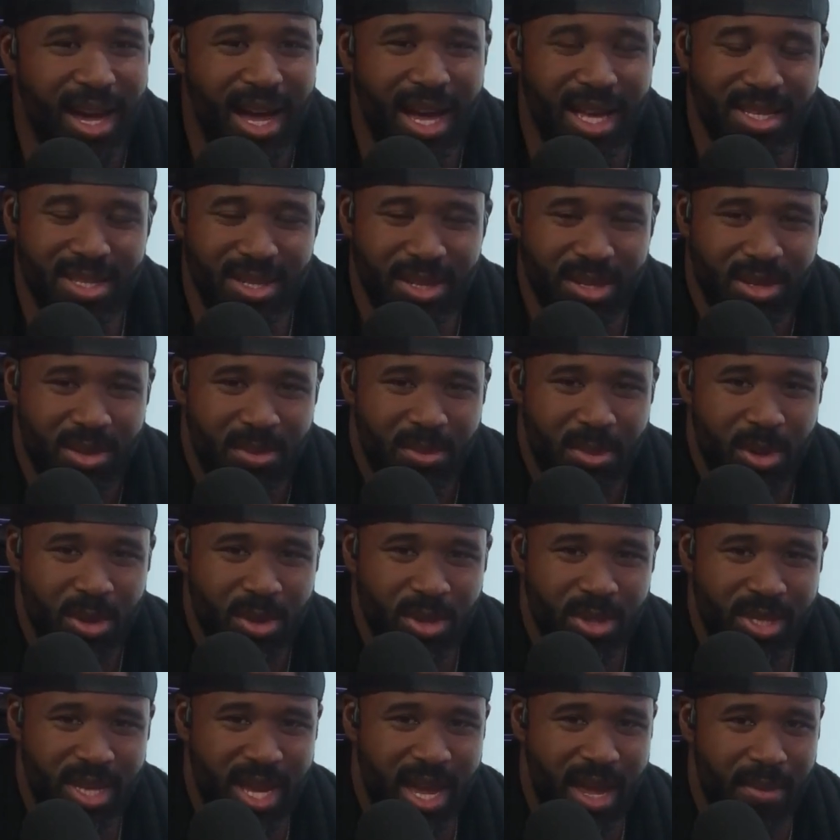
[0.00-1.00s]
I took the
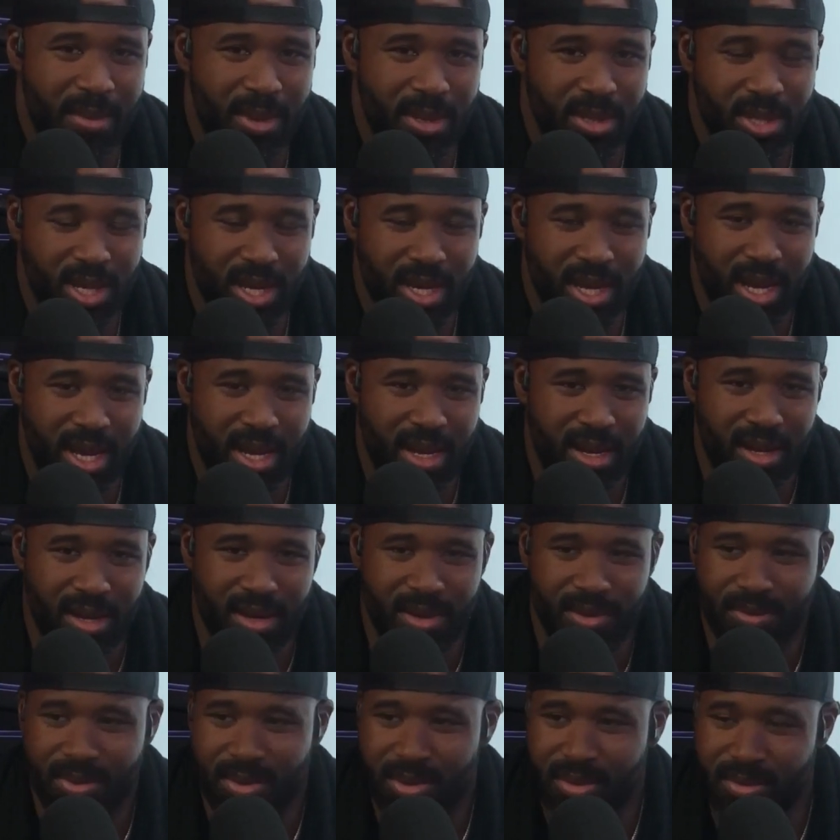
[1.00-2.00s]
most damage. I got
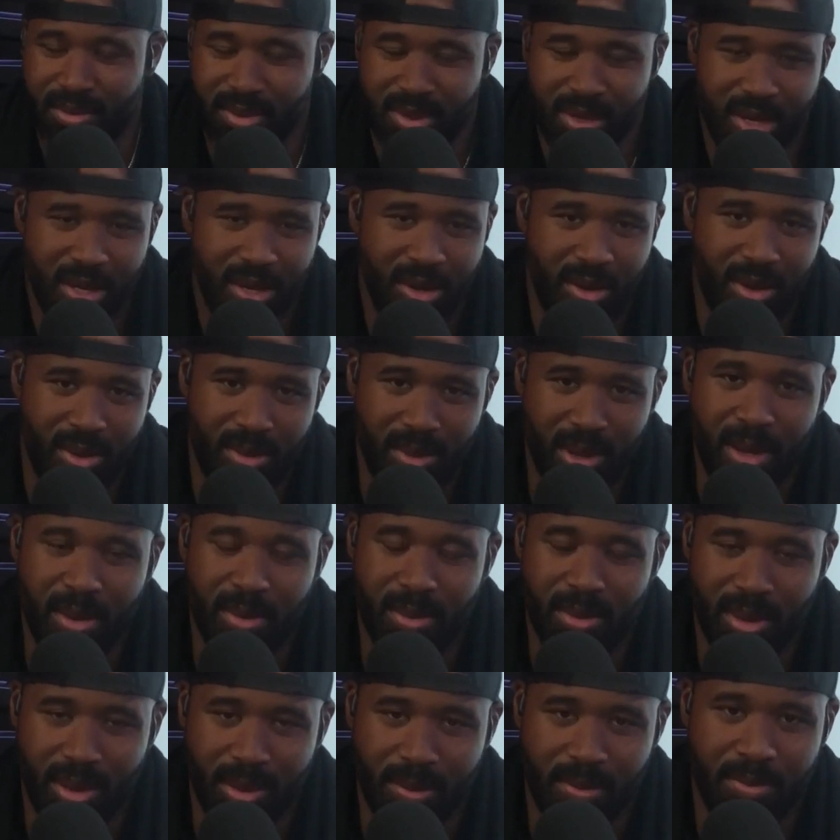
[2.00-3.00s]
a
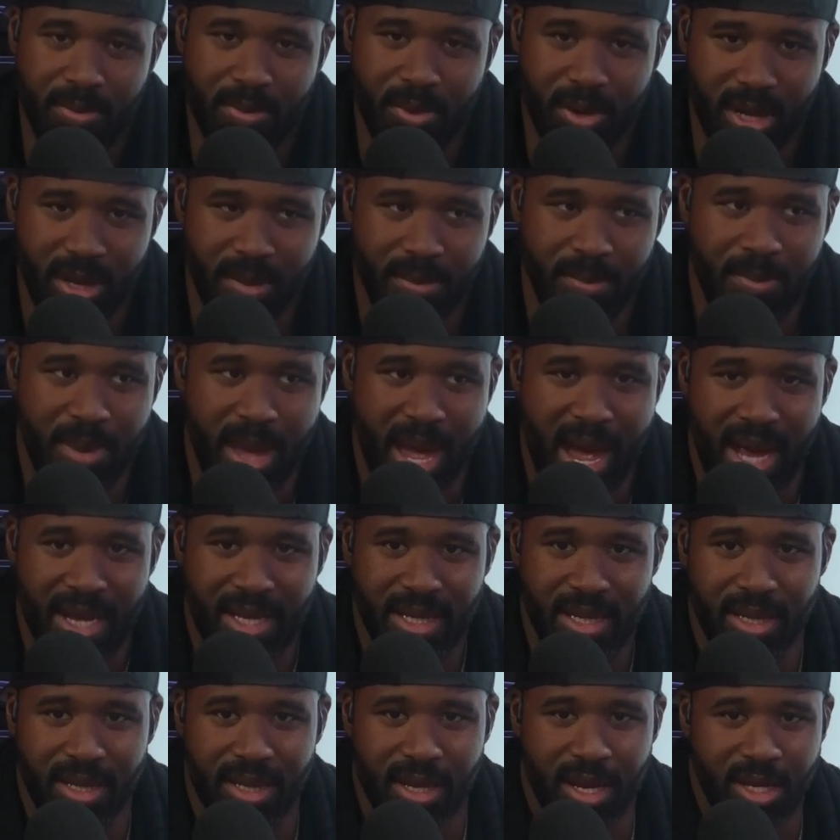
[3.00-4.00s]
pretty
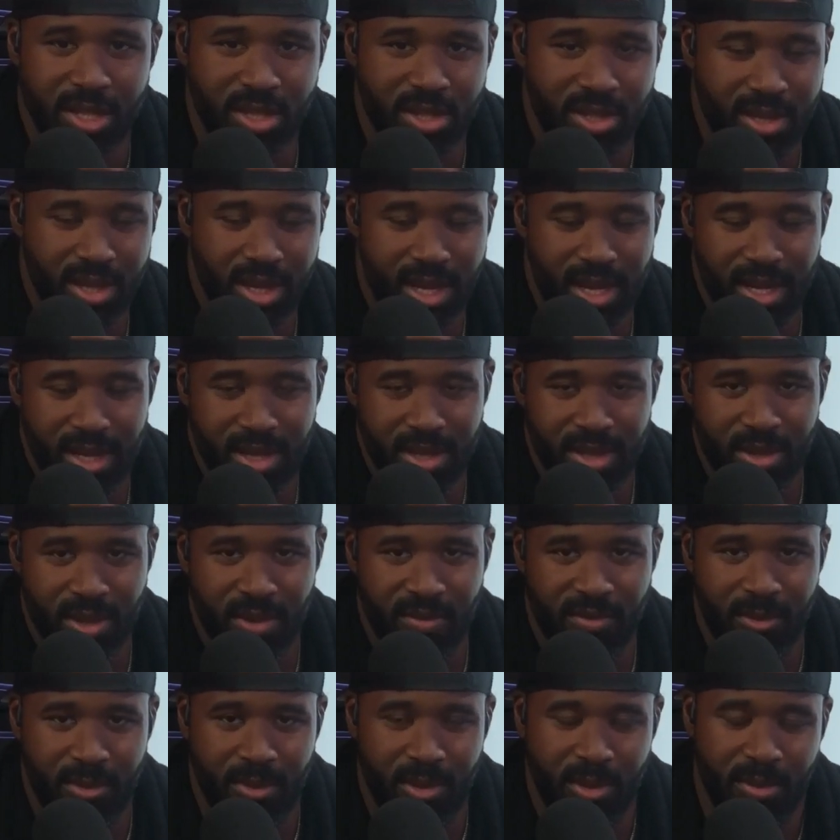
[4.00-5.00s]
bad concussion that I
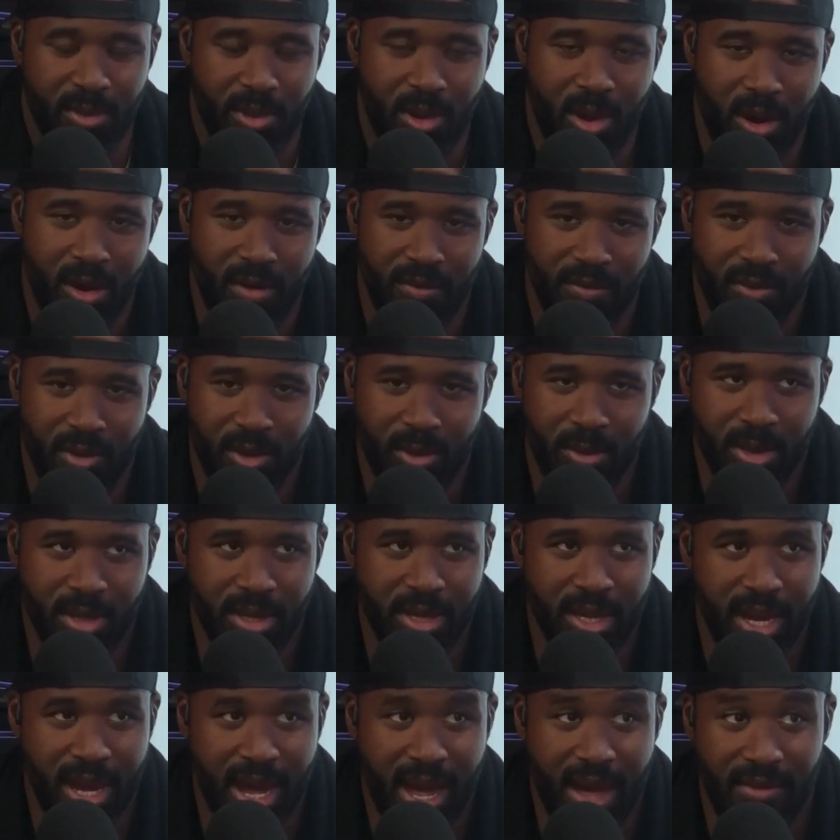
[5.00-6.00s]
deserve a Purple Heart for,
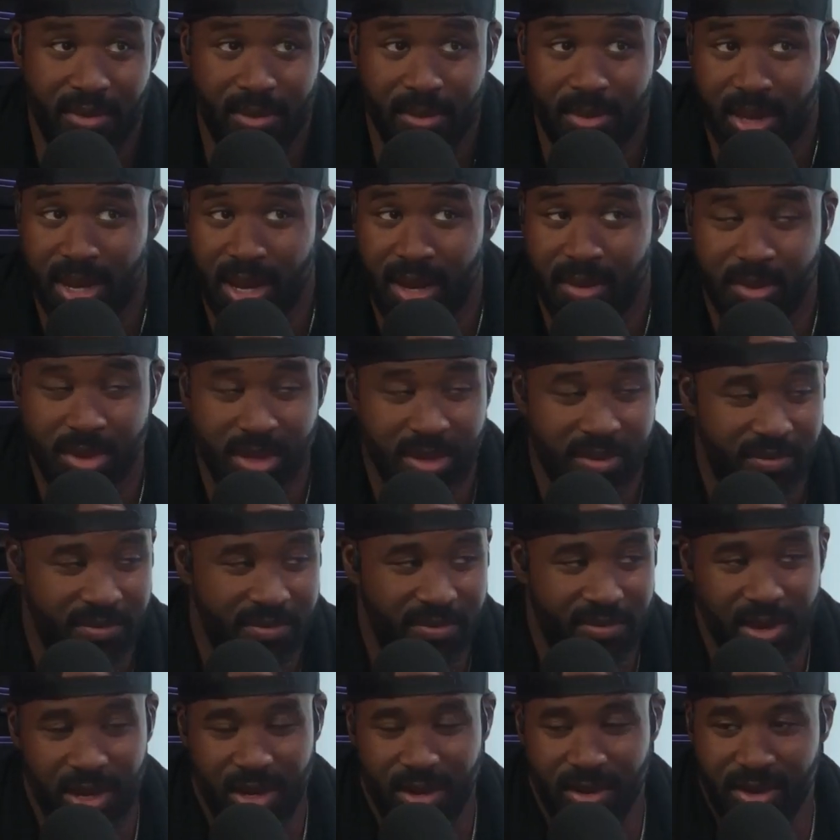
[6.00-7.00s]
but they haven't been able to
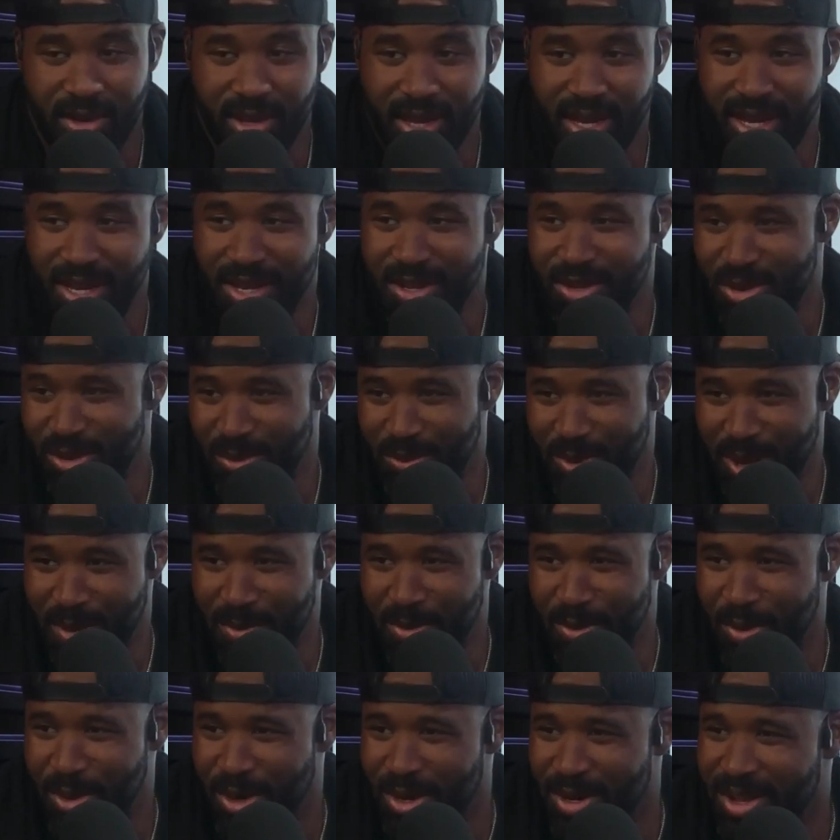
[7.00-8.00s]
figure it. They didn't do the
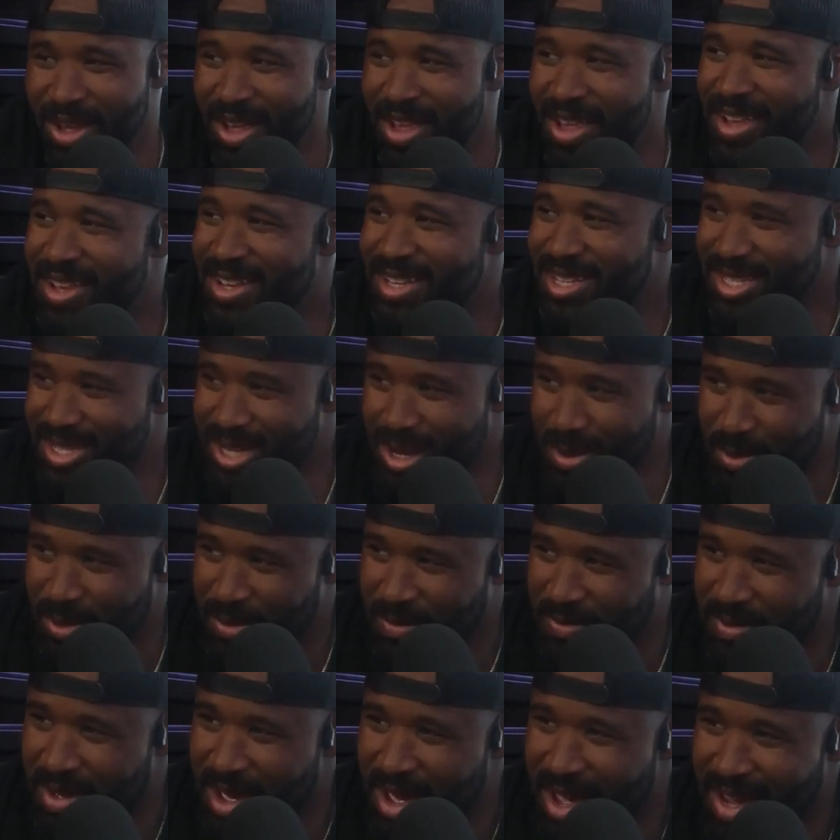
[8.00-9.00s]
paperwork.
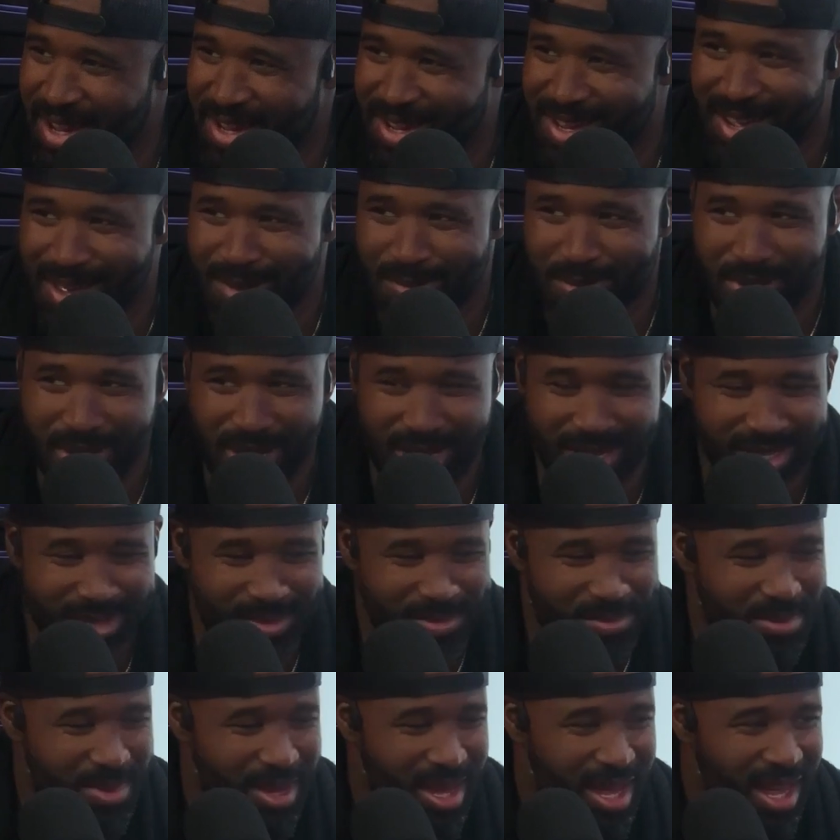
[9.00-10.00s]
Semper Fi, God bless
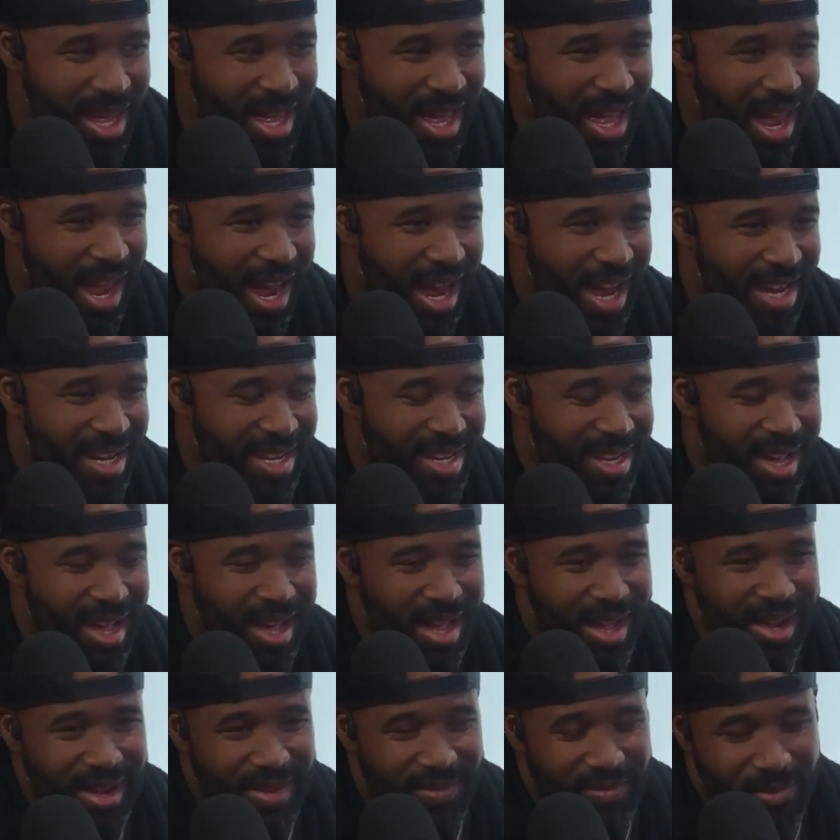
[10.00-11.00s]
them. And
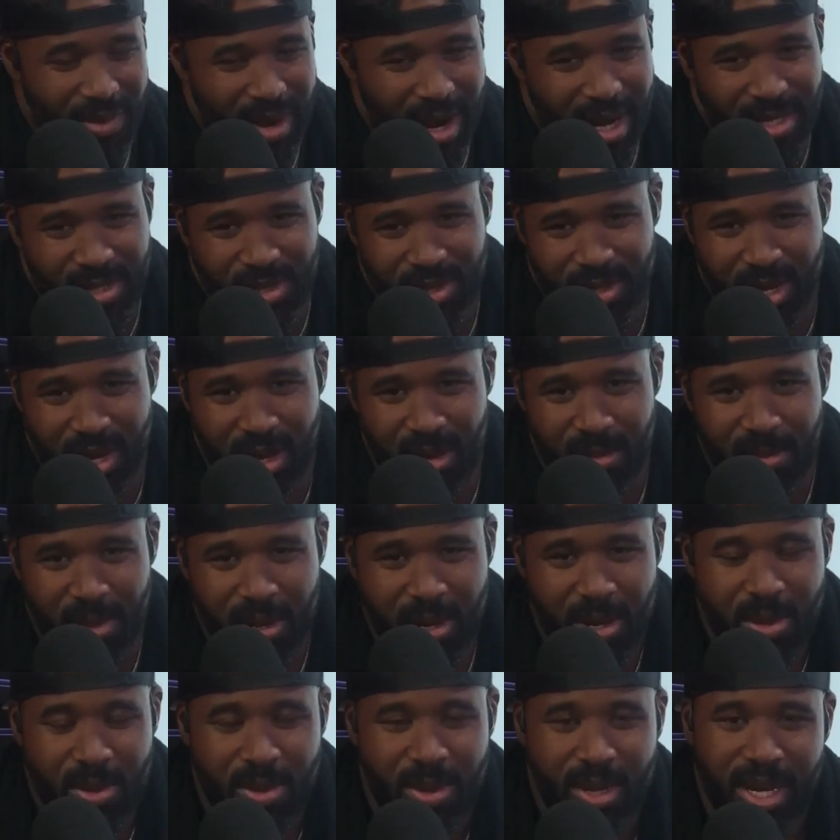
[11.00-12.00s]
fractured
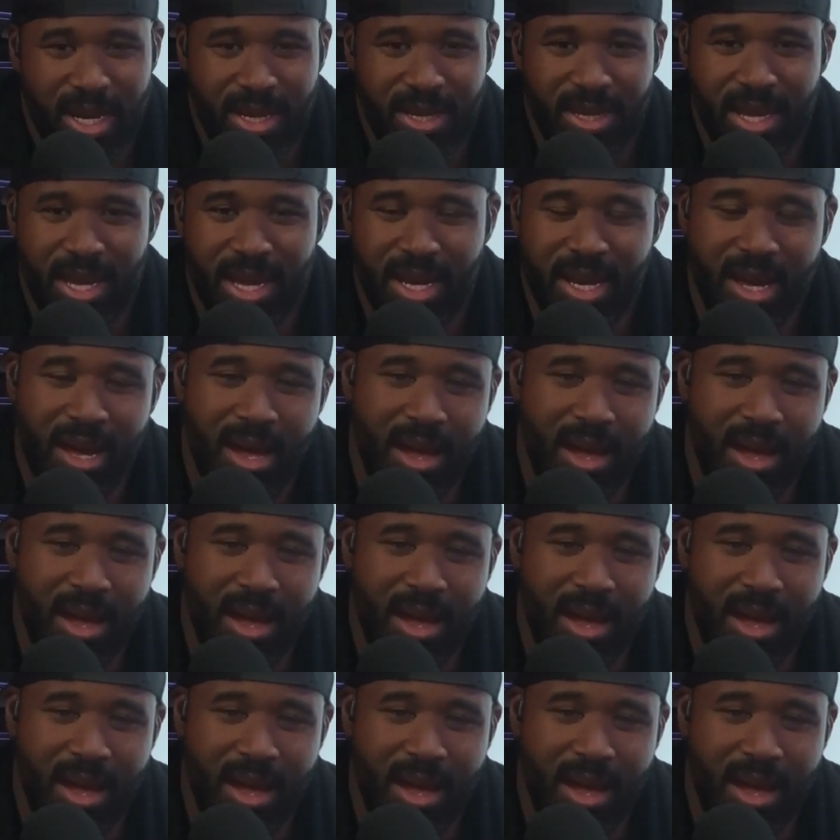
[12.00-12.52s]
elbow. And then,